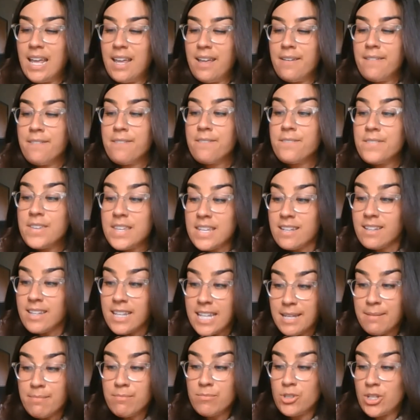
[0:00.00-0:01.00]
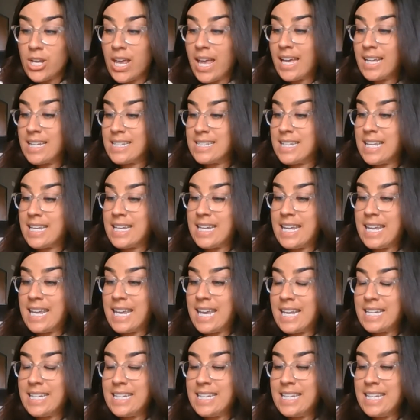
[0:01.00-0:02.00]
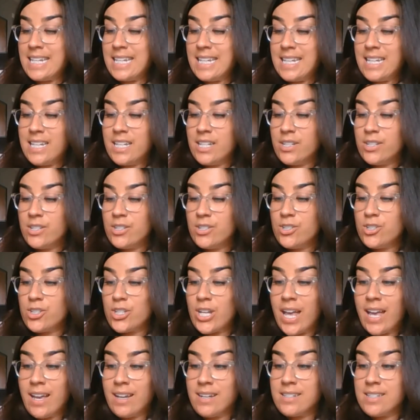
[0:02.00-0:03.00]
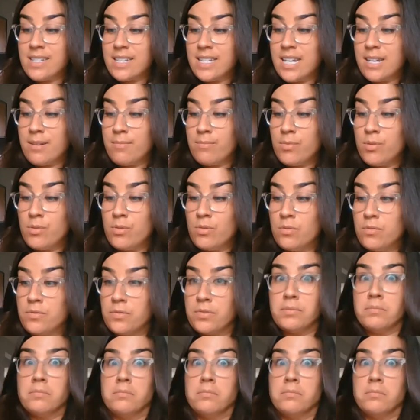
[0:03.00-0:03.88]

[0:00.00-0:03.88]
Feel him, Jack, said Annie. Jack didn't move.